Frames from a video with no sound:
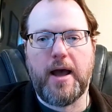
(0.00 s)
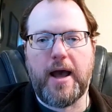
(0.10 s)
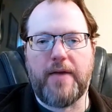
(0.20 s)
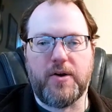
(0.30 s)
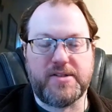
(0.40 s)

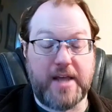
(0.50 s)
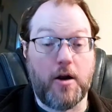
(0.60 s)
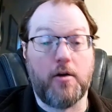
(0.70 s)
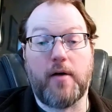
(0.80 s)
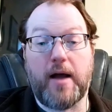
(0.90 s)
and they're
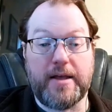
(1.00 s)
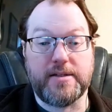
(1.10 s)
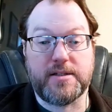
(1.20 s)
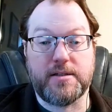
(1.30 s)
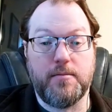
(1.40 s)

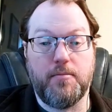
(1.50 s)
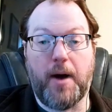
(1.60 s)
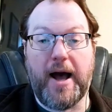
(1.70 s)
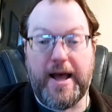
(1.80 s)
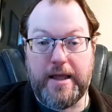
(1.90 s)
terrorized
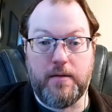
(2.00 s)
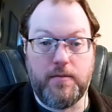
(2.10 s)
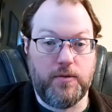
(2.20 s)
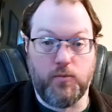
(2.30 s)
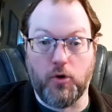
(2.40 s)
by
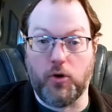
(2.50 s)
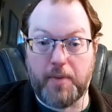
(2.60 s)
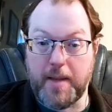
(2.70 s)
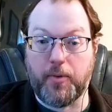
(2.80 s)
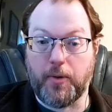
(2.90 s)
rural
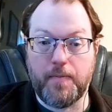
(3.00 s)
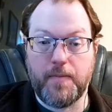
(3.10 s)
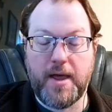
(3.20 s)
people.